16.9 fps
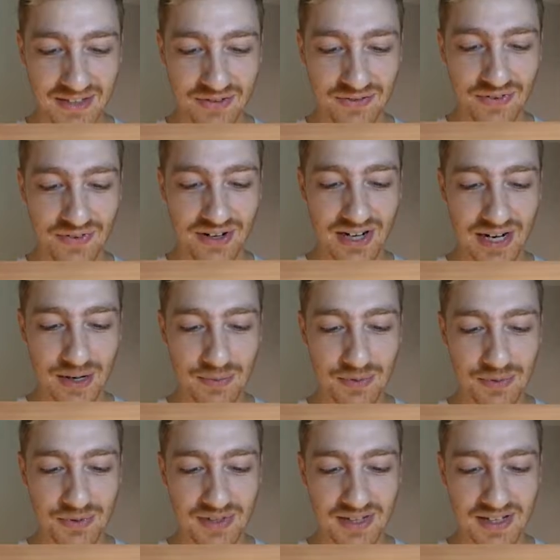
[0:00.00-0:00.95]
Very
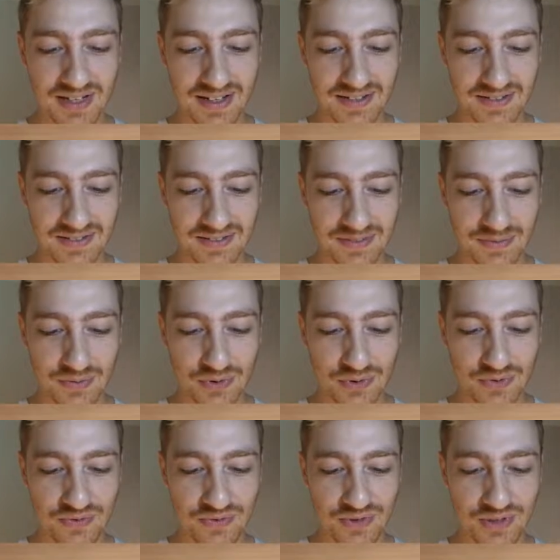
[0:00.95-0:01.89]
happy with that.
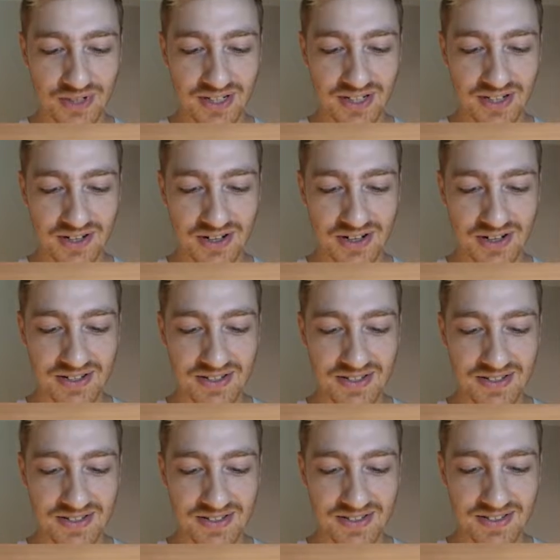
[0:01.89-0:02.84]
Beautiful looking
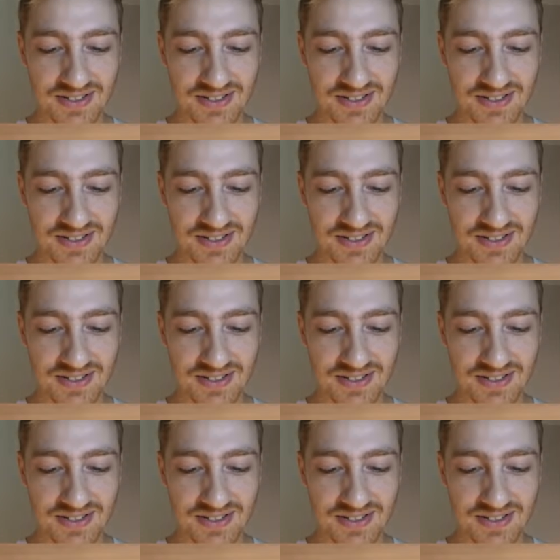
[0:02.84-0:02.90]
cards.